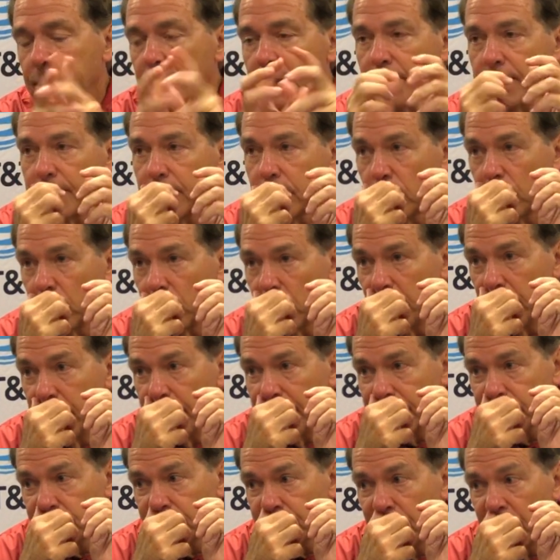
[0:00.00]
Let the
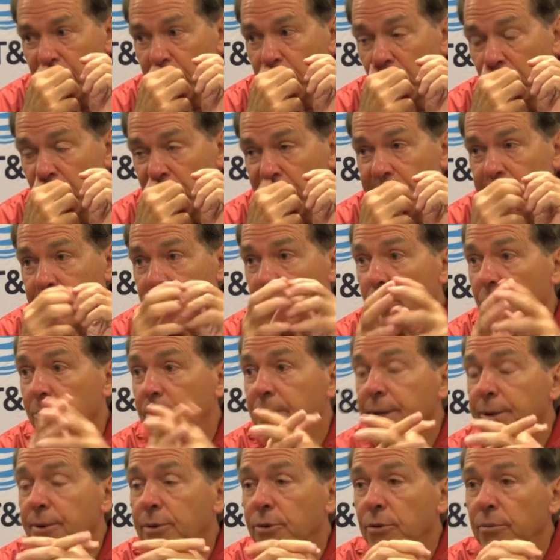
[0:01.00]
quarterback scramble around a little
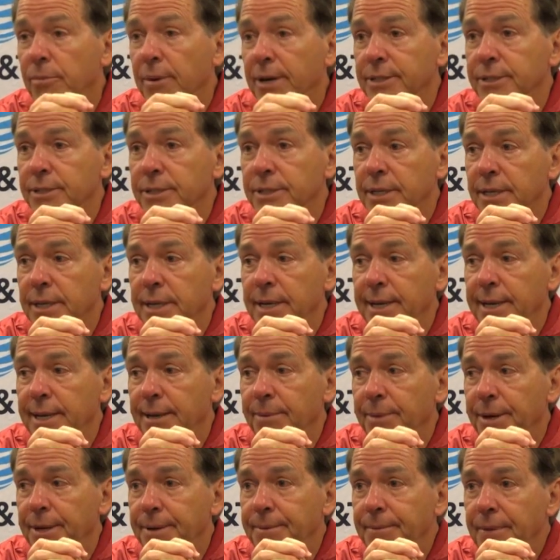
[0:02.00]
bit too much in the
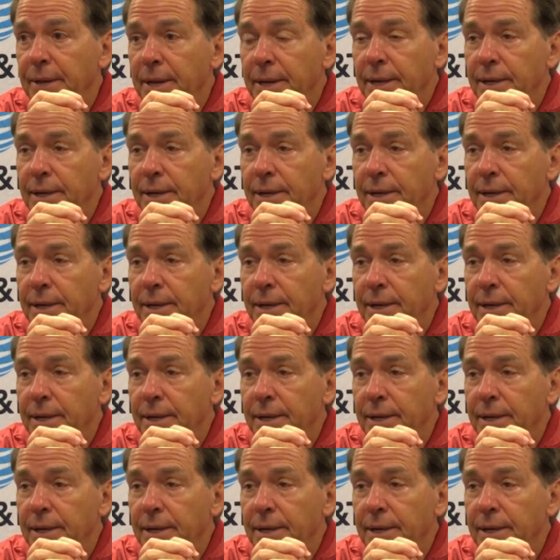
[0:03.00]
game and